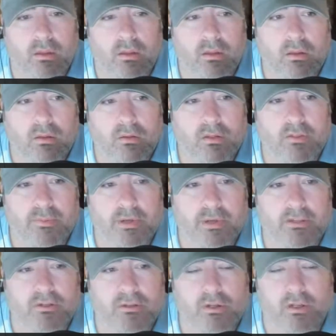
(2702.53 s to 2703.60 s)
the special
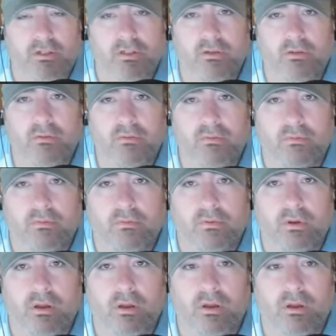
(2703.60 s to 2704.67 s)
edition
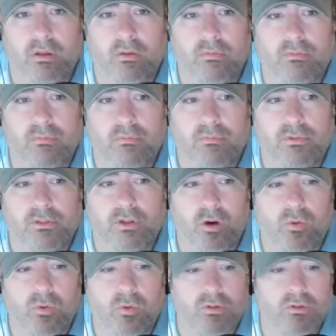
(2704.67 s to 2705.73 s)
Star
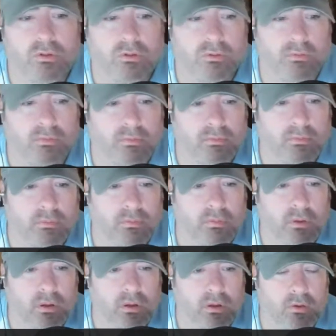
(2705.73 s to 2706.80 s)
Wars
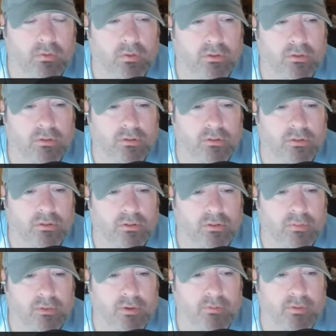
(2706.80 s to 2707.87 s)
original trilogy
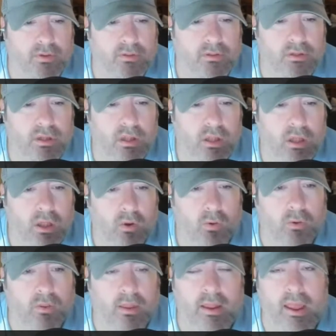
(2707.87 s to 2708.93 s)
movies, where
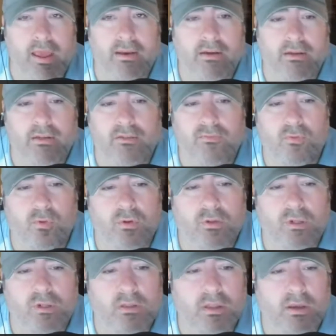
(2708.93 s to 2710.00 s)
they added his voice in
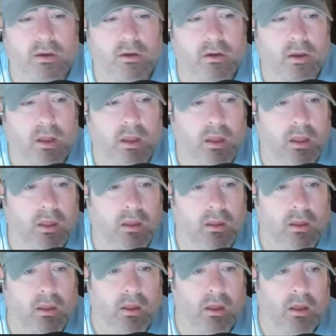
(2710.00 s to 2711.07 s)
there.
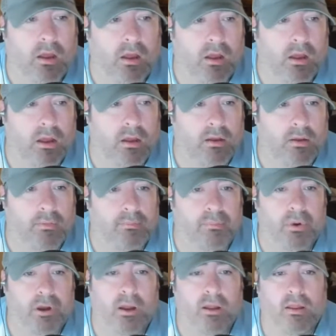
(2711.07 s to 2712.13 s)

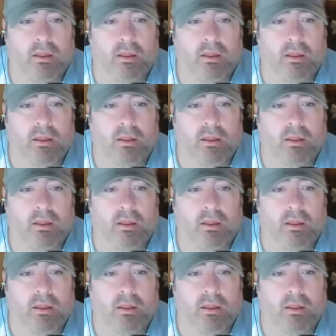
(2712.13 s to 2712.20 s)
But